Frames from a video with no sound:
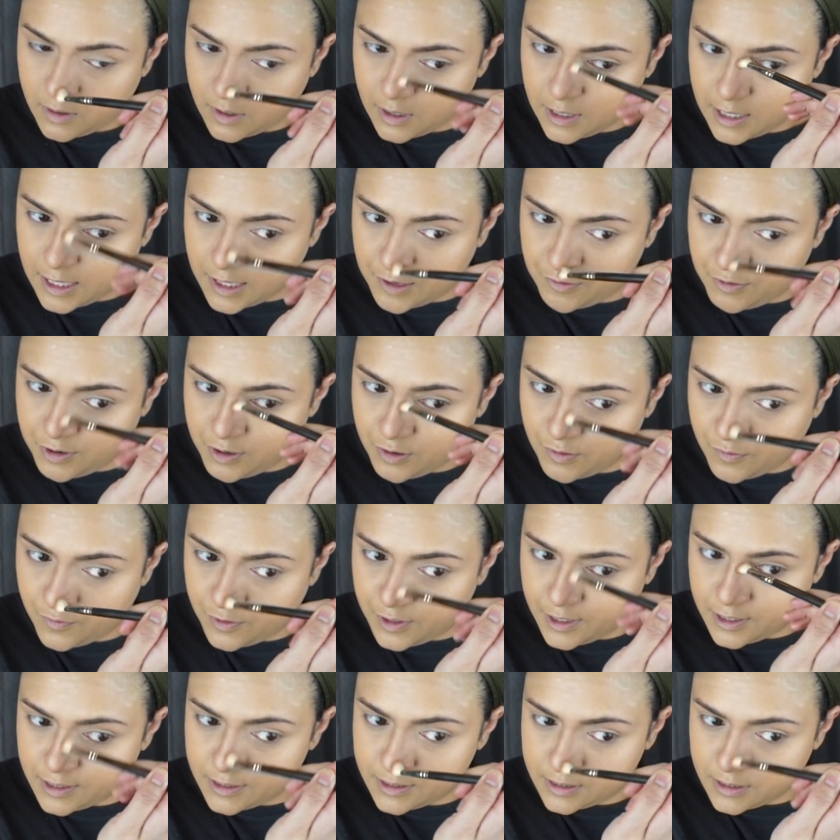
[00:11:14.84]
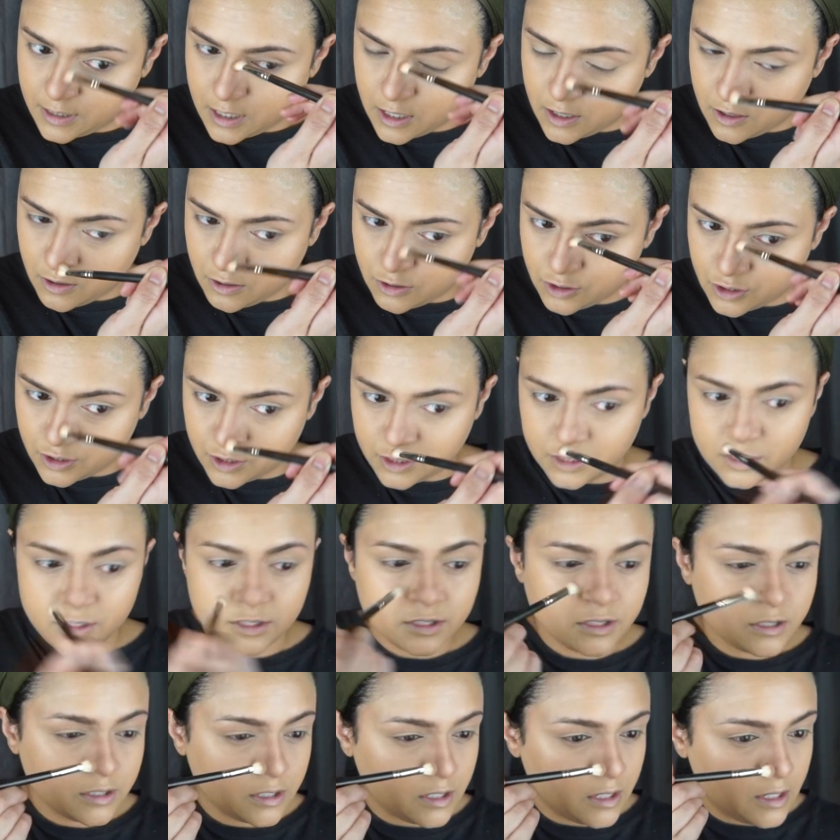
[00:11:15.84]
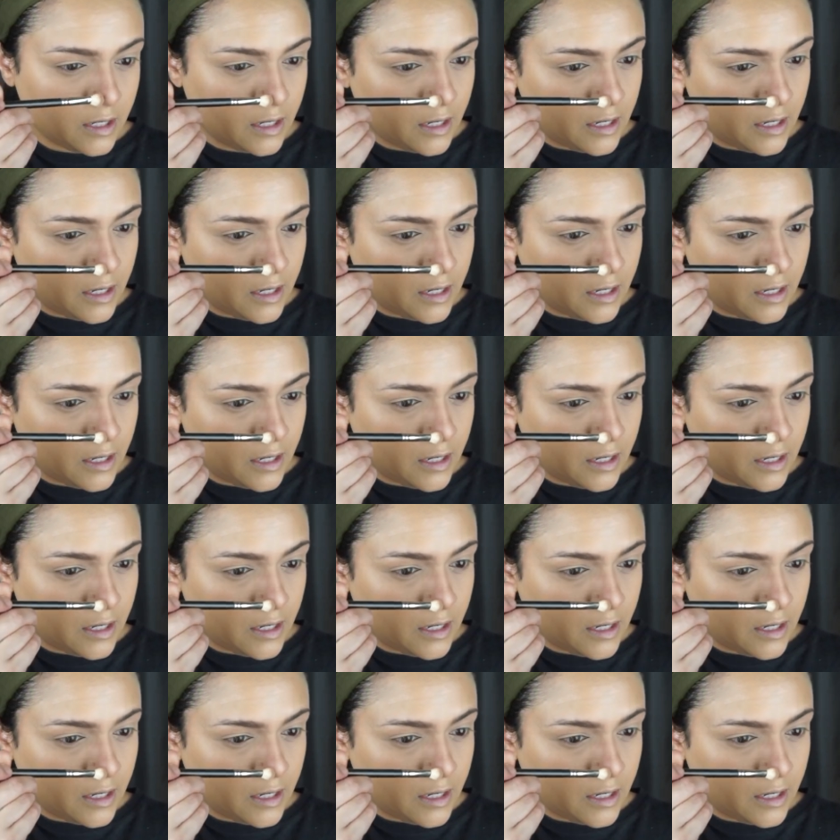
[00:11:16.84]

get rid of this harshness.